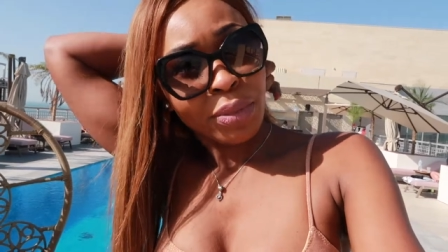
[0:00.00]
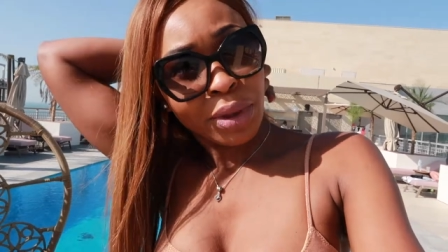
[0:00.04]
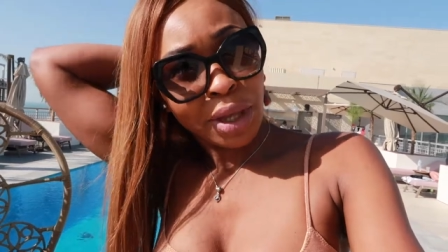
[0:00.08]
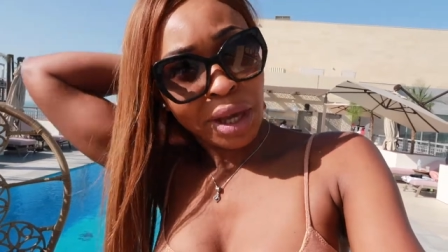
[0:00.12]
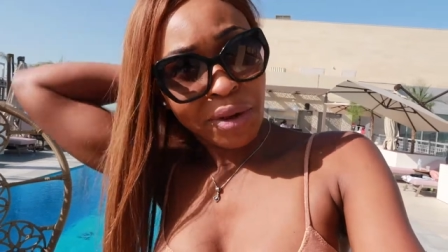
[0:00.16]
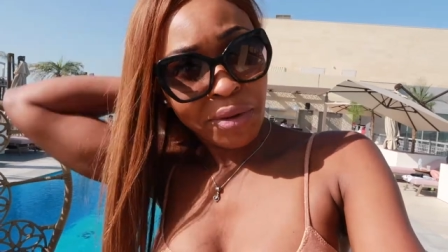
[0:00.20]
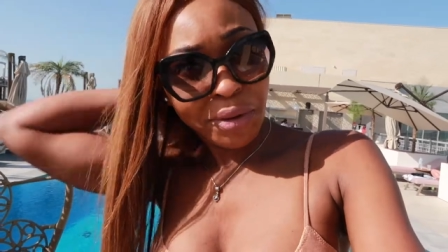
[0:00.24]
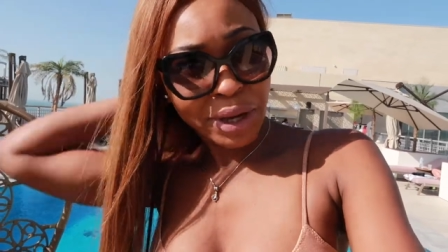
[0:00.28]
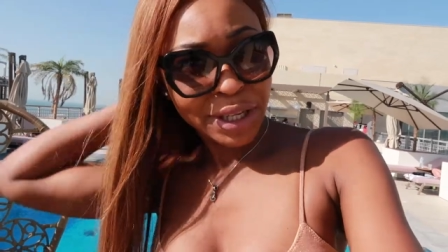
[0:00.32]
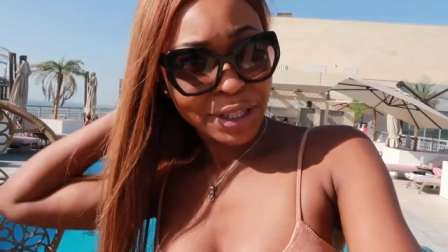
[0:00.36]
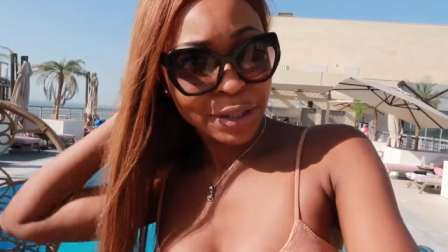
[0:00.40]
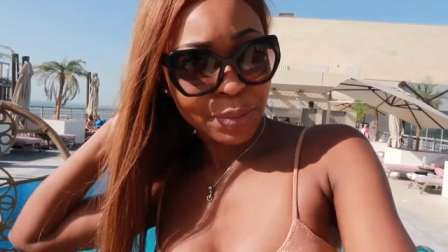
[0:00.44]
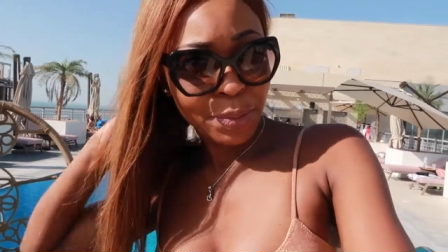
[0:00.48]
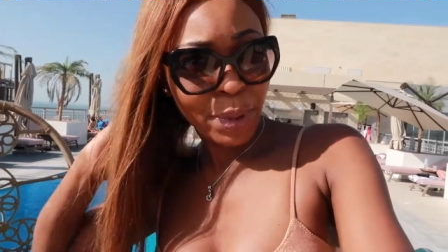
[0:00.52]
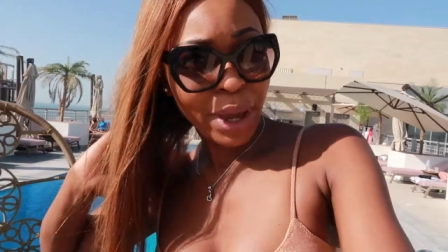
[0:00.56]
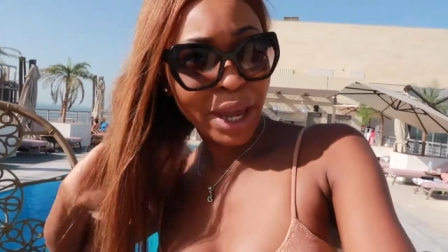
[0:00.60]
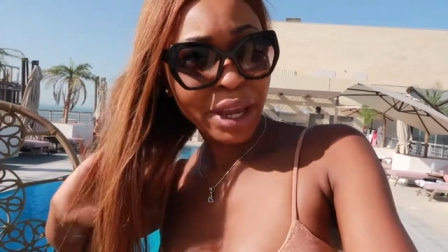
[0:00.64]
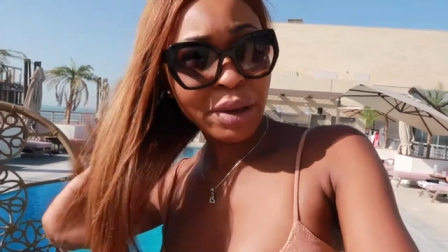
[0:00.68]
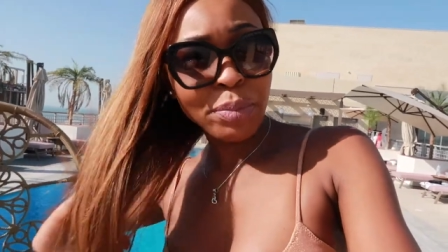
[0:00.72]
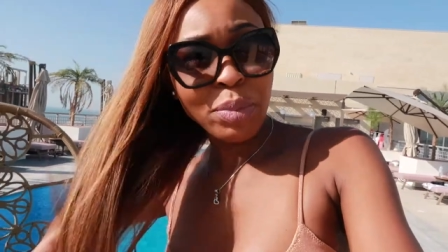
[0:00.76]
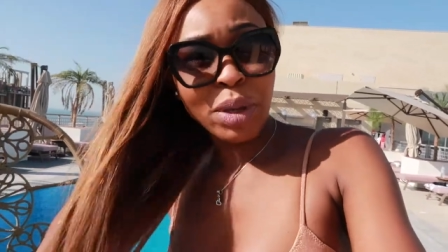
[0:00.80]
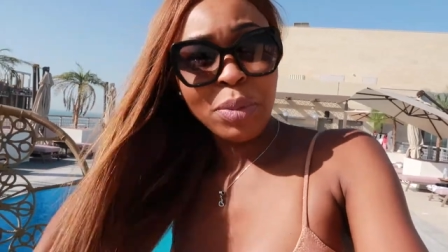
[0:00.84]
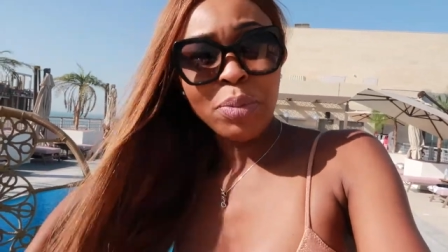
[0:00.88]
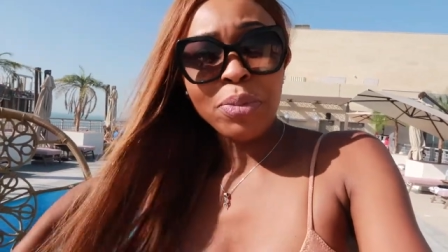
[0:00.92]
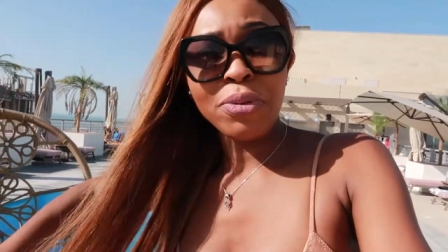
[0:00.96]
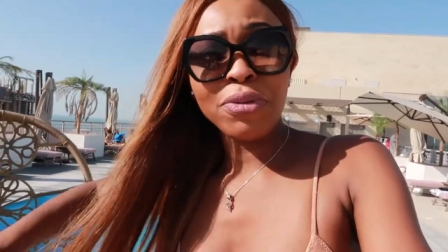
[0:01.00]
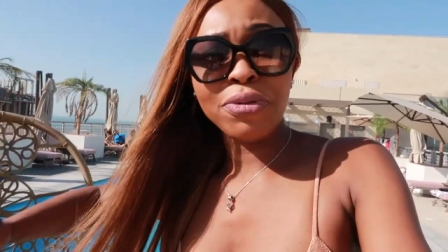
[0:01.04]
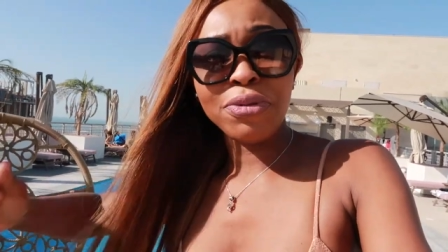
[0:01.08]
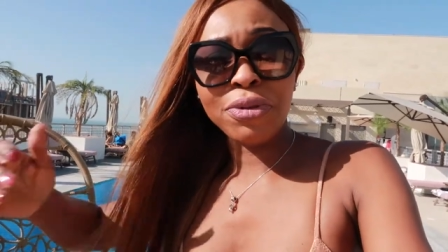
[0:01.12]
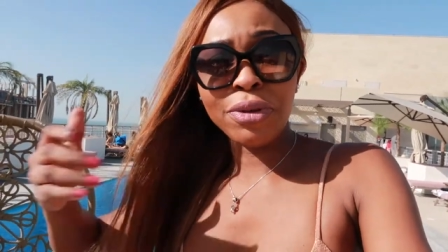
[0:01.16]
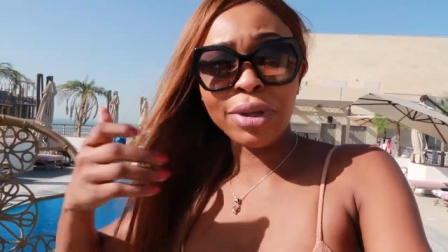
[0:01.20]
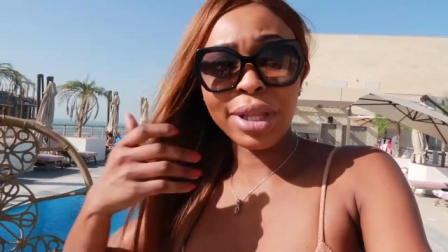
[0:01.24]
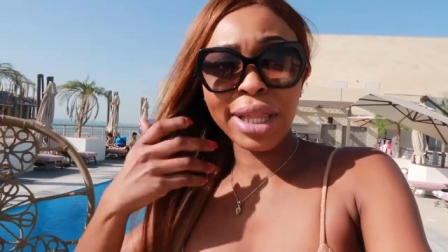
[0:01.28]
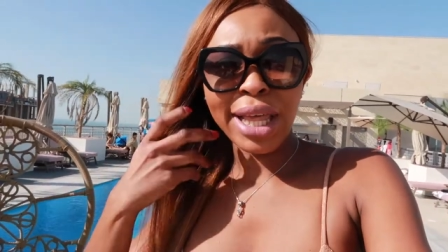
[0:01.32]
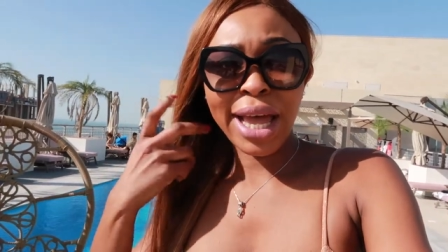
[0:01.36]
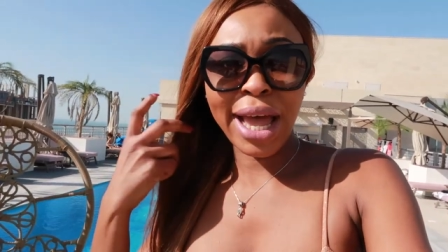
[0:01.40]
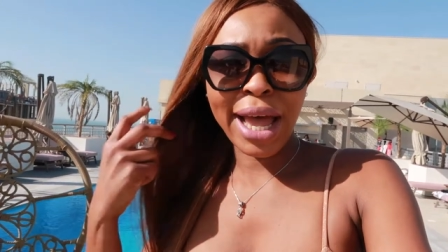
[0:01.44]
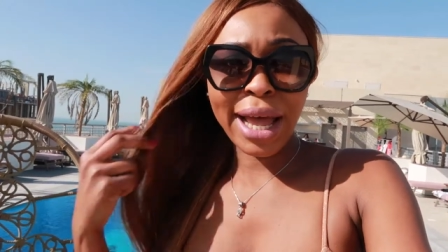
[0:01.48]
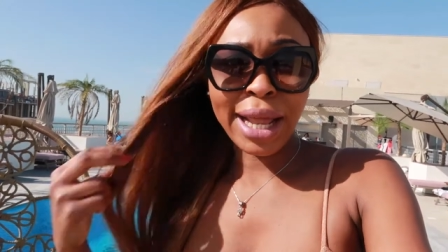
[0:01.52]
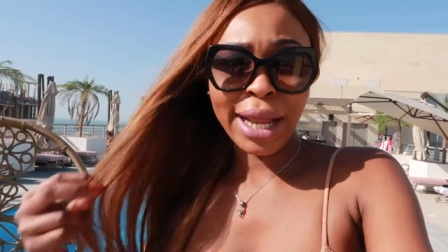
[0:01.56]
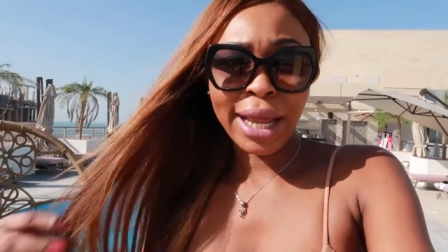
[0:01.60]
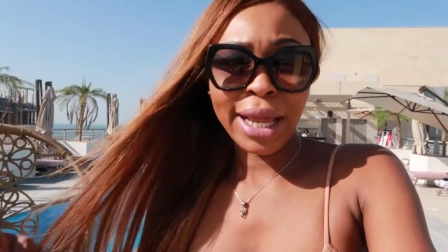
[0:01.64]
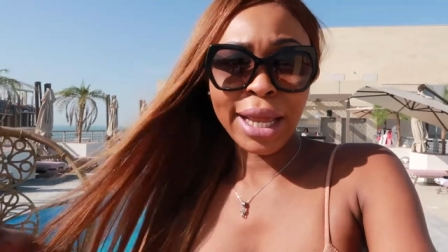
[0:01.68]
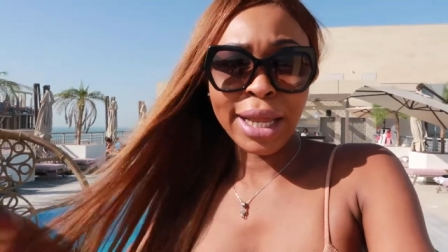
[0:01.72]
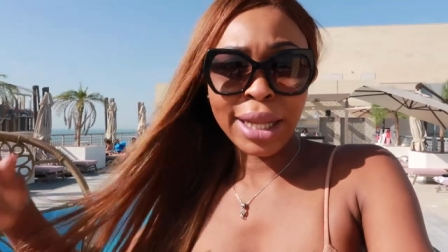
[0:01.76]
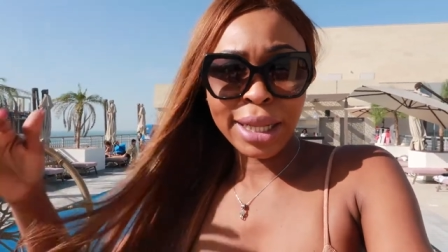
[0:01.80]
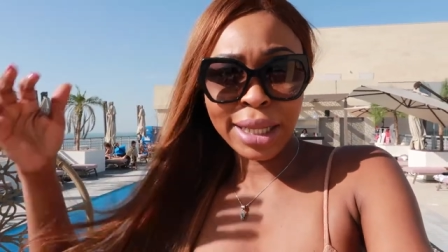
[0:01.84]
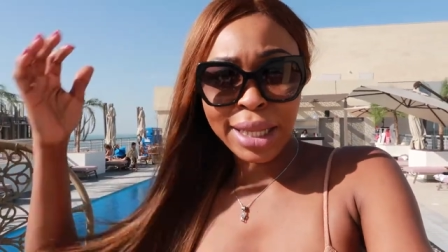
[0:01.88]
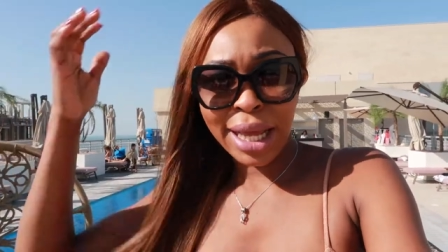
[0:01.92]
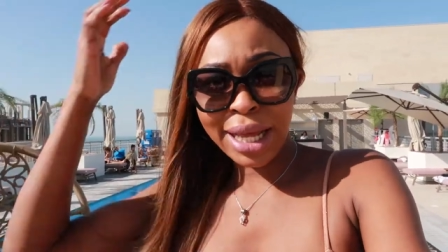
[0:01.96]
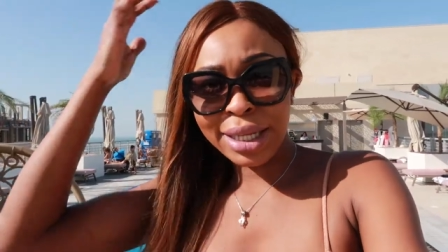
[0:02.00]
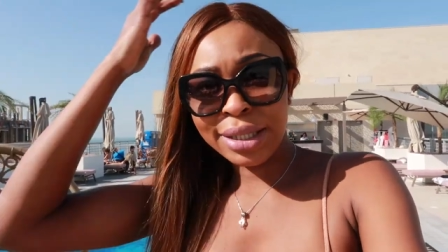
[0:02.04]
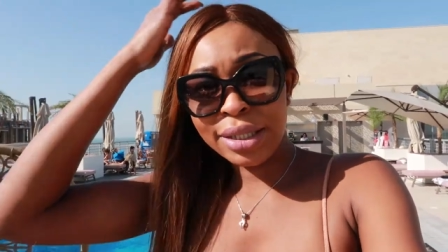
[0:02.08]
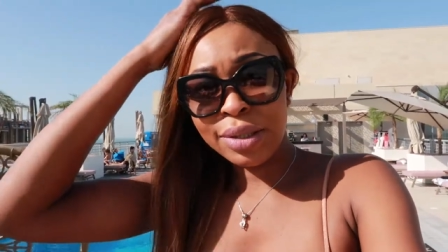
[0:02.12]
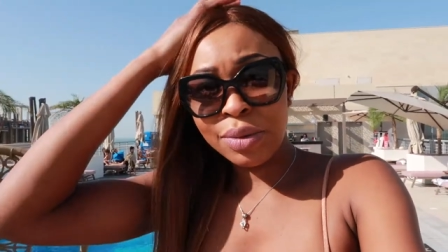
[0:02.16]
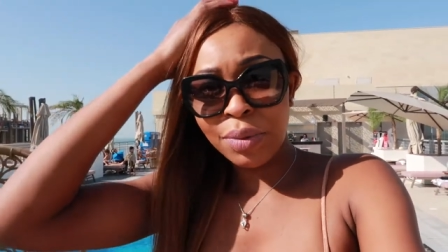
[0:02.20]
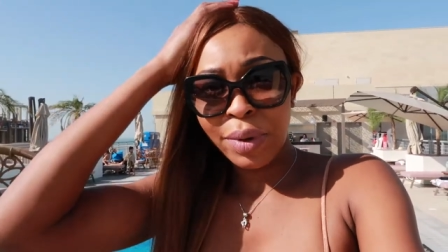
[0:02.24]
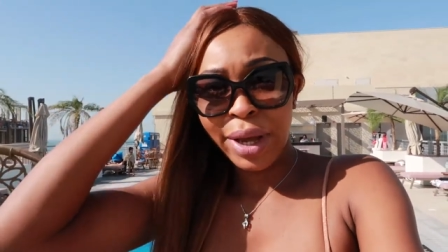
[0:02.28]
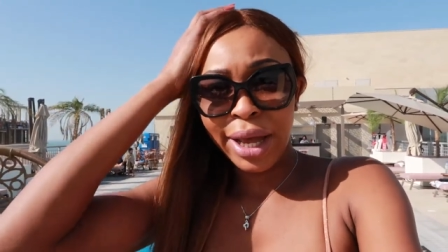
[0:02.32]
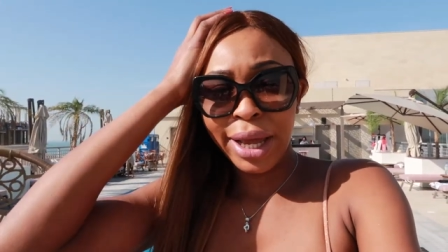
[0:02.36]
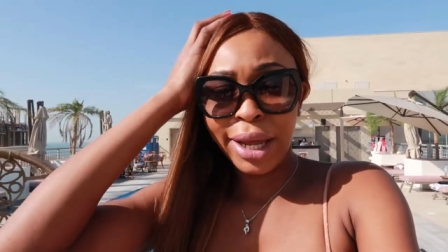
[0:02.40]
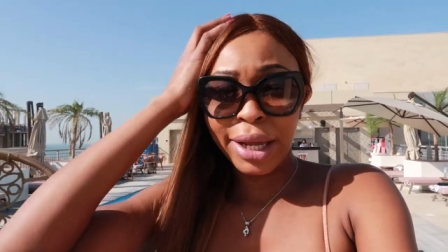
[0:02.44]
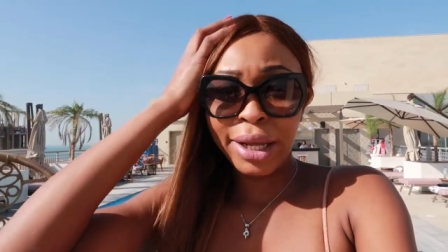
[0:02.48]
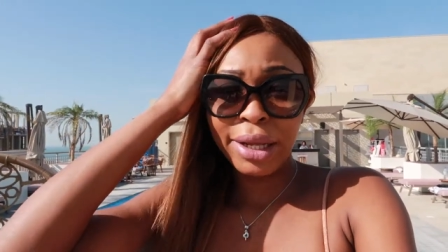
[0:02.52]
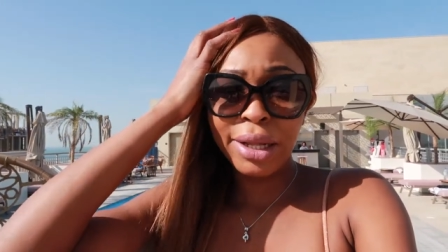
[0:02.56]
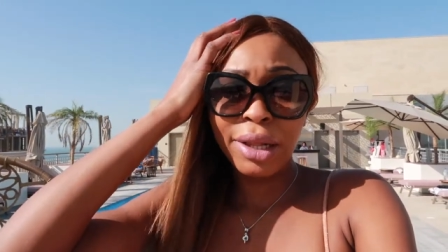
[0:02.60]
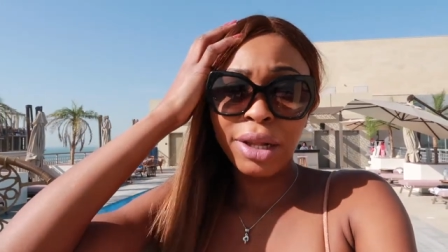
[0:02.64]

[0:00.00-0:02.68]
they respect people for that and that's why